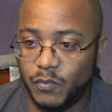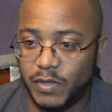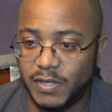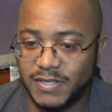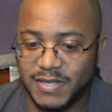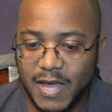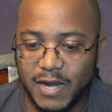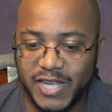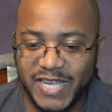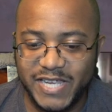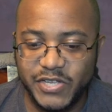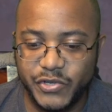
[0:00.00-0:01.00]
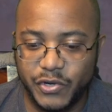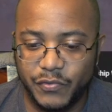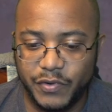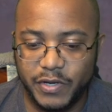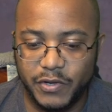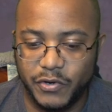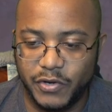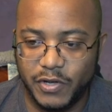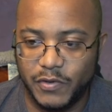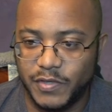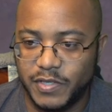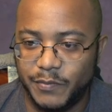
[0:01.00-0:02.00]
one that's kind of easier for you to
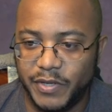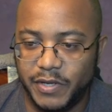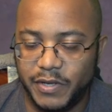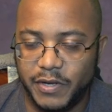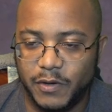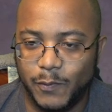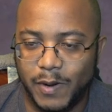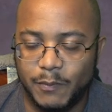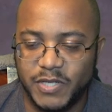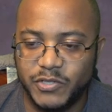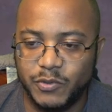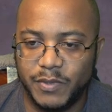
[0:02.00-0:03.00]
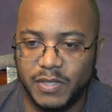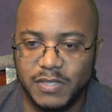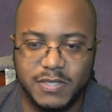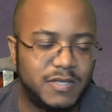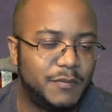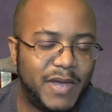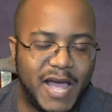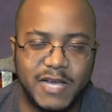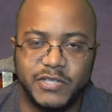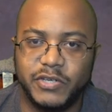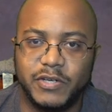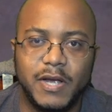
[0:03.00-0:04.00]
notice. Let me get here where I'm assuming this is the
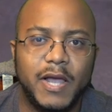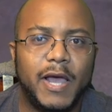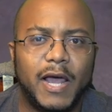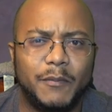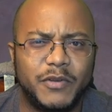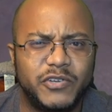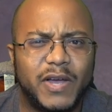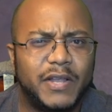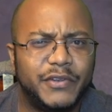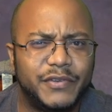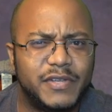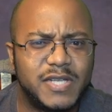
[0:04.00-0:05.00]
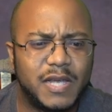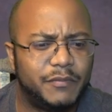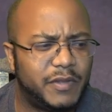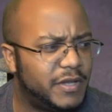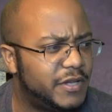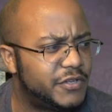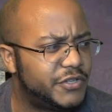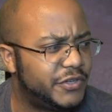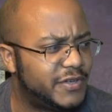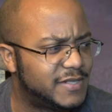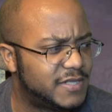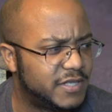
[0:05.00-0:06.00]
pastor. I'm going to try and do the same thing here so
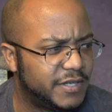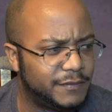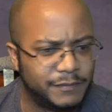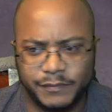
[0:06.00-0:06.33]
you can see.